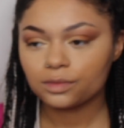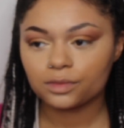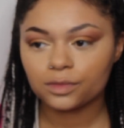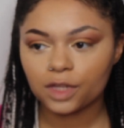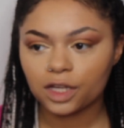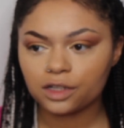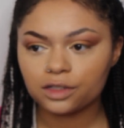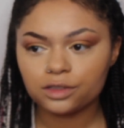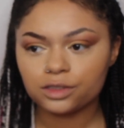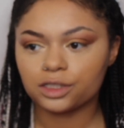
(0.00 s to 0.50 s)

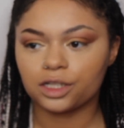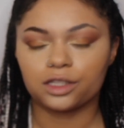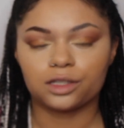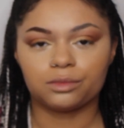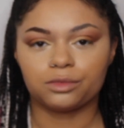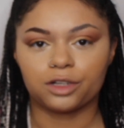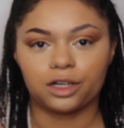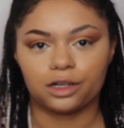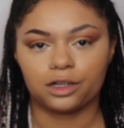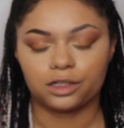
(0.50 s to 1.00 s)
I'll use other
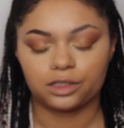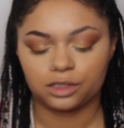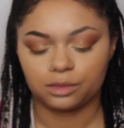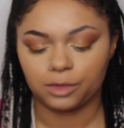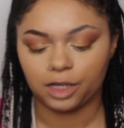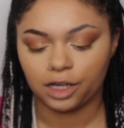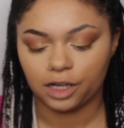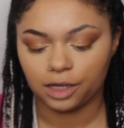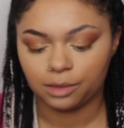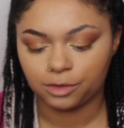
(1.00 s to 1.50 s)
products on
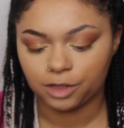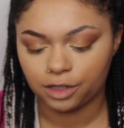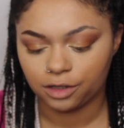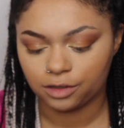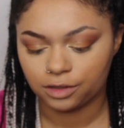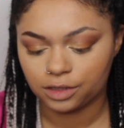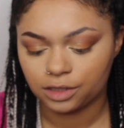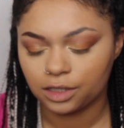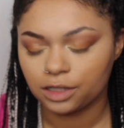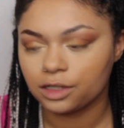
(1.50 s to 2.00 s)
my
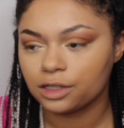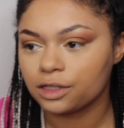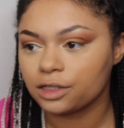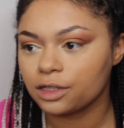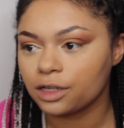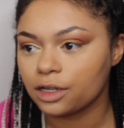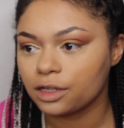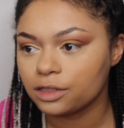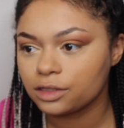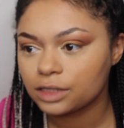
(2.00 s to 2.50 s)
eyebrows.
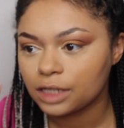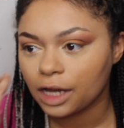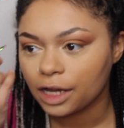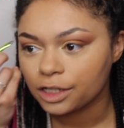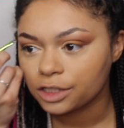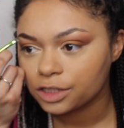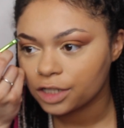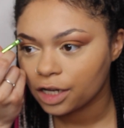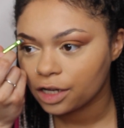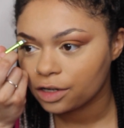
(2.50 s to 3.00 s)
I'll use
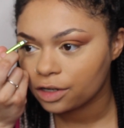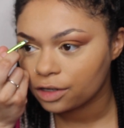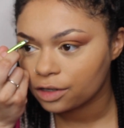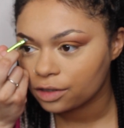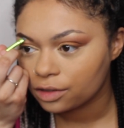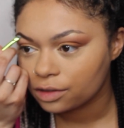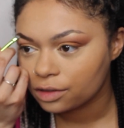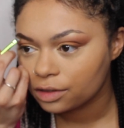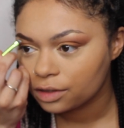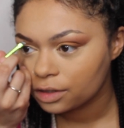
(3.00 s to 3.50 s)

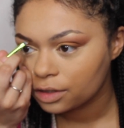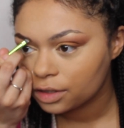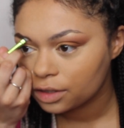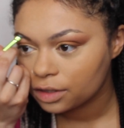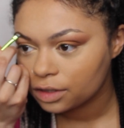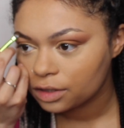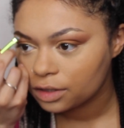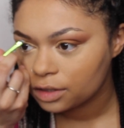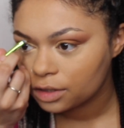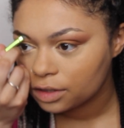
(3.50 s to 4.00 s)
eyeshadow.
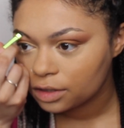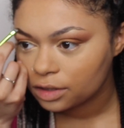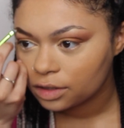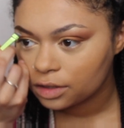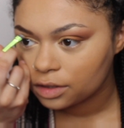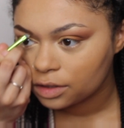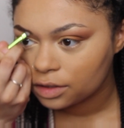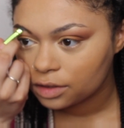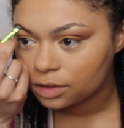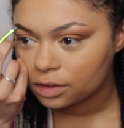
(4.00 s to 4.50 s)

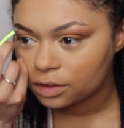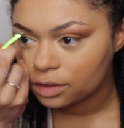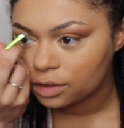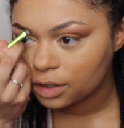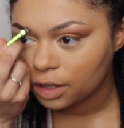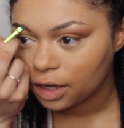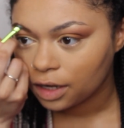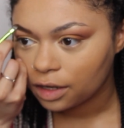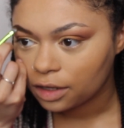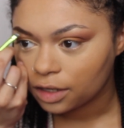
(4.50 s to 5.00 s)

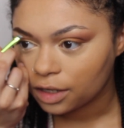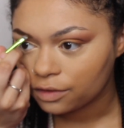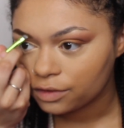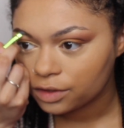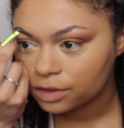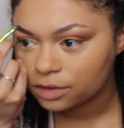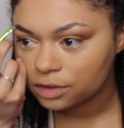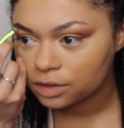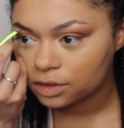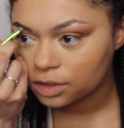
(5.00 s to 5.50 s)
Hell, I've
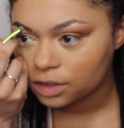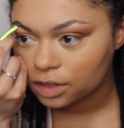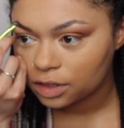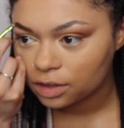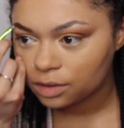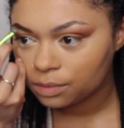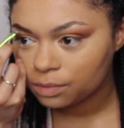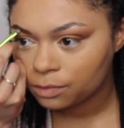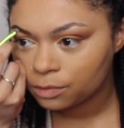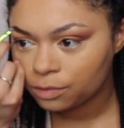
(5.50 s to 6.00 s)
used
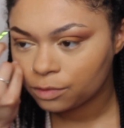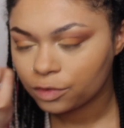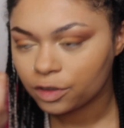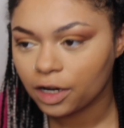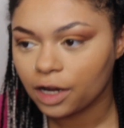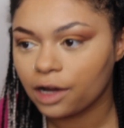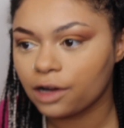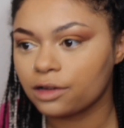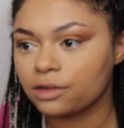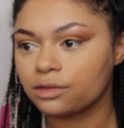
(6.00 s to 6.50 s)
like
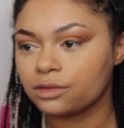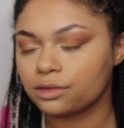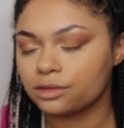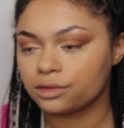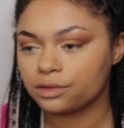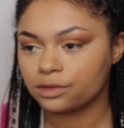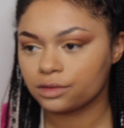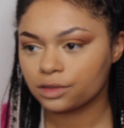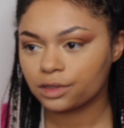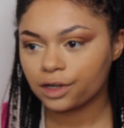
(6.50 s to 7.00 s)
brown
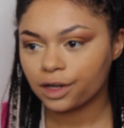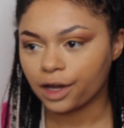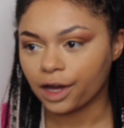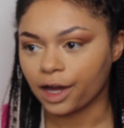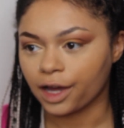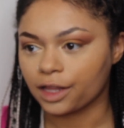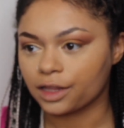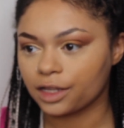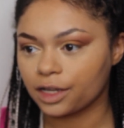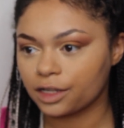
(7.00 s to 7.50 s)

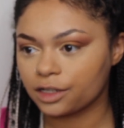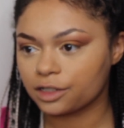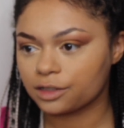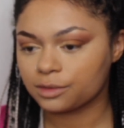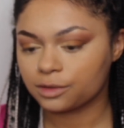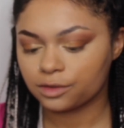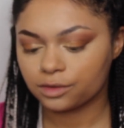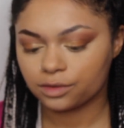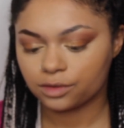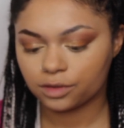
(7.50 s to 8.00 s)
eyeliner
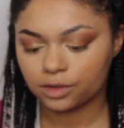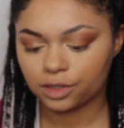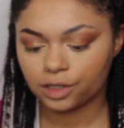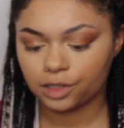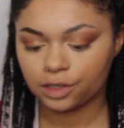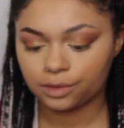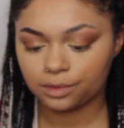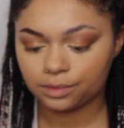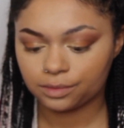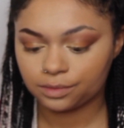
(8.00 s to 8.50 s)
before.